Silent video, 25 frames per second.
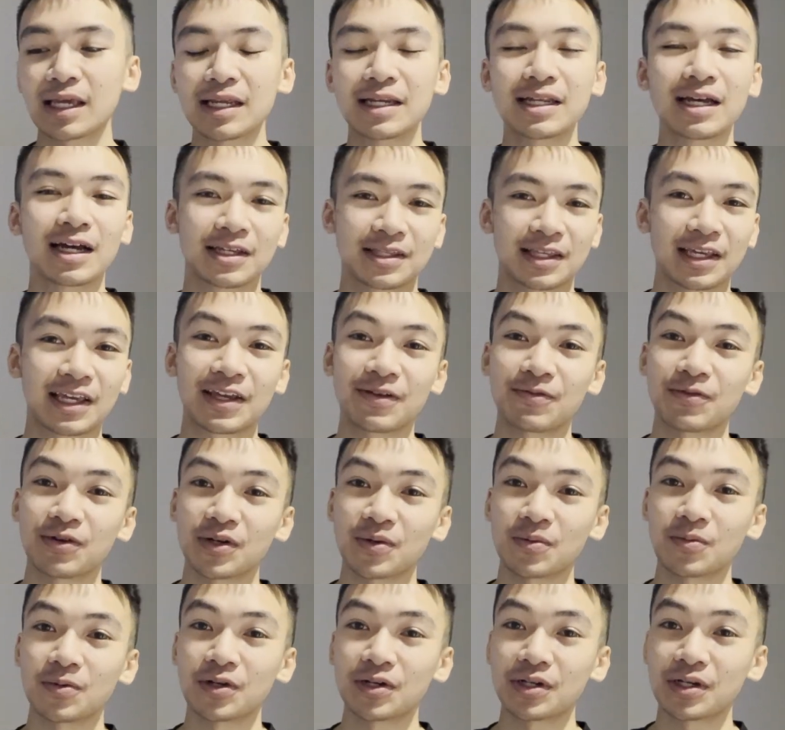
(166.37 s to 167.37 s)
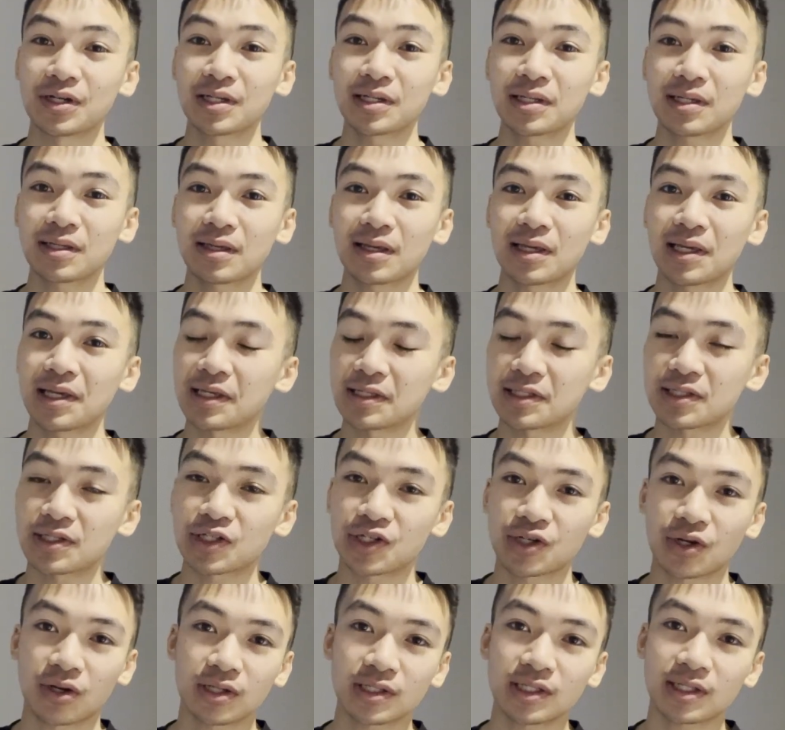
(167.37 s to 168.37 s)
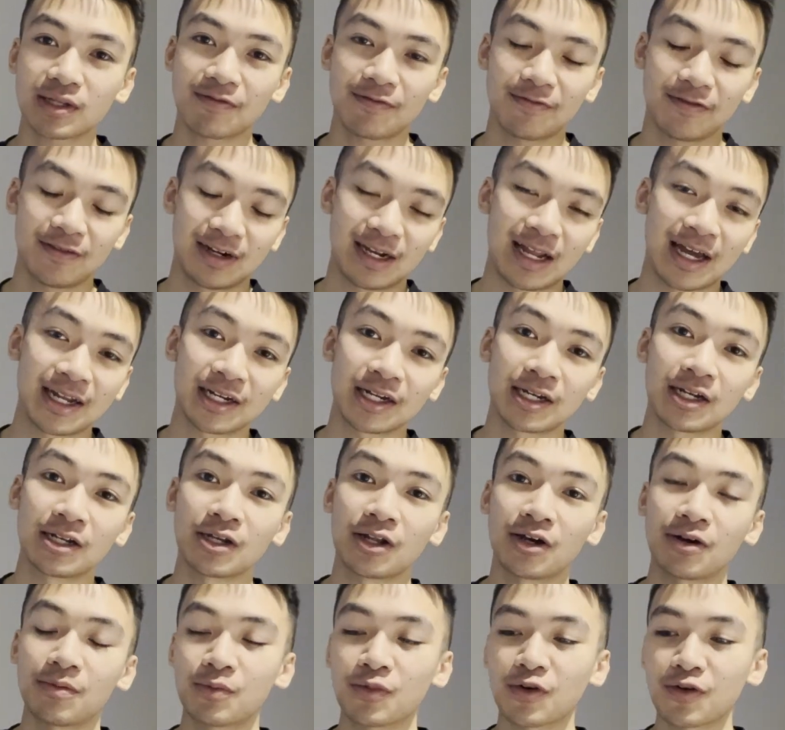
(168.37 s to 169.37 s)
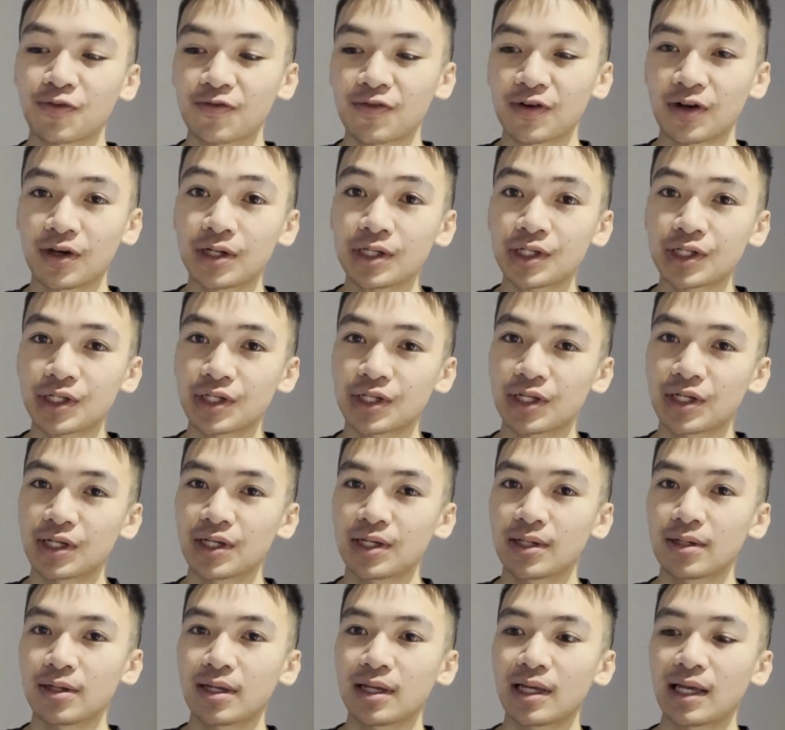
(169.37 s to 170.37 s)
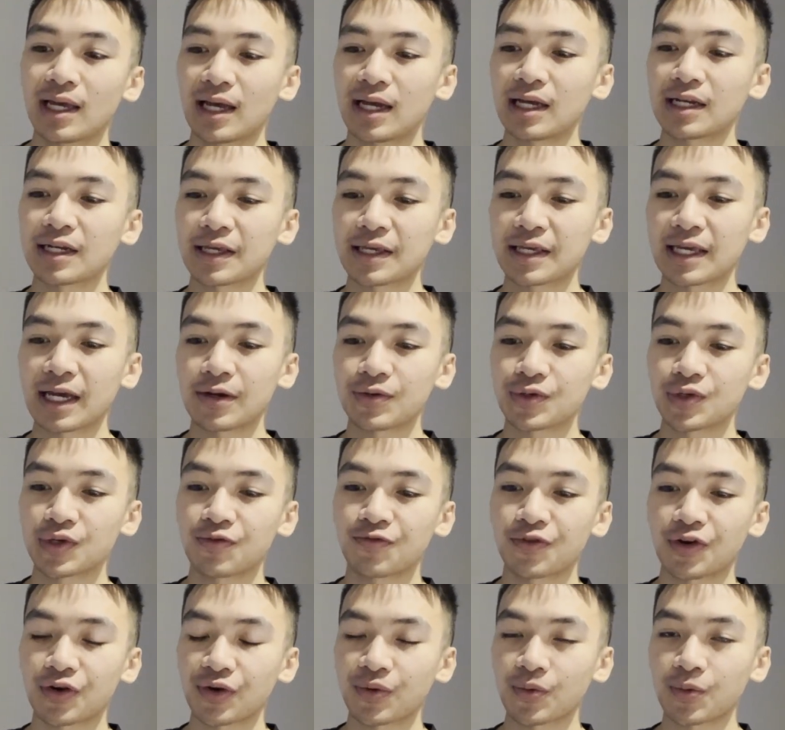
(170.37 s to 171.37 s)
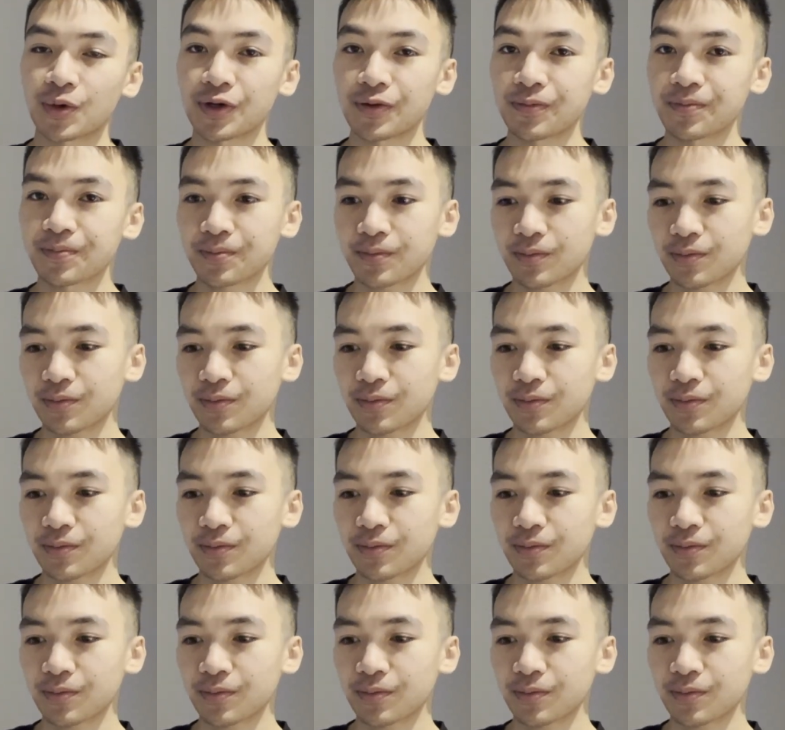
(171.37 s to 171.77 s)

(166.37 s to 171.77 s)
I think he would have won. His shots landed a lot more flush, and he countered very well.